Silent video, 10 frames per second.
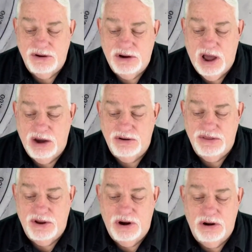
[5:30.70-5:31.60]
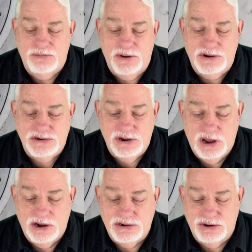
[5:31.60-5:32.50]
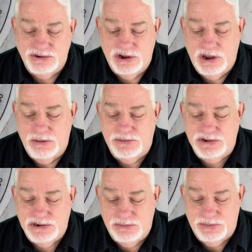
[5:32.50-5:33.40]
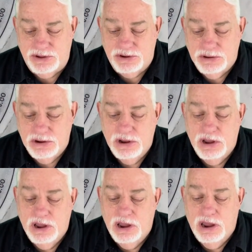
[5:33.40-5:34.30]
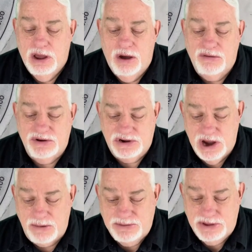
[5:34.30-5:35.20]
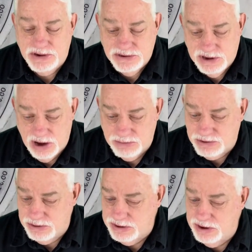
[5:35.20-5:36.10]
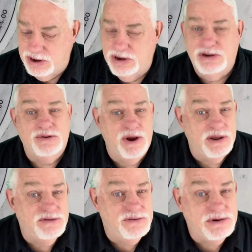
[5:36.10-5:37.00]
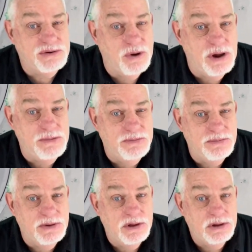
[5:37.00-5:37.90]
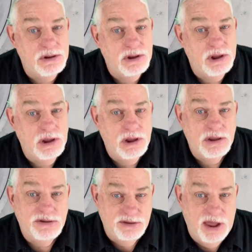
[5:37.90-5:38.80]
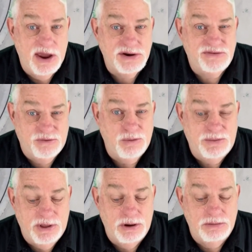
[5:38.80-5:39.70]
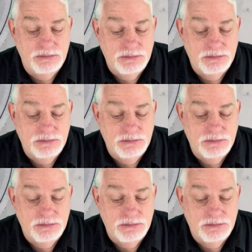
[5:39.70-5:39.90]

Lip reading: color there, but I chose to keep it simpler. Over the top of this, now I'm doing the transfer swipe / faux pillow.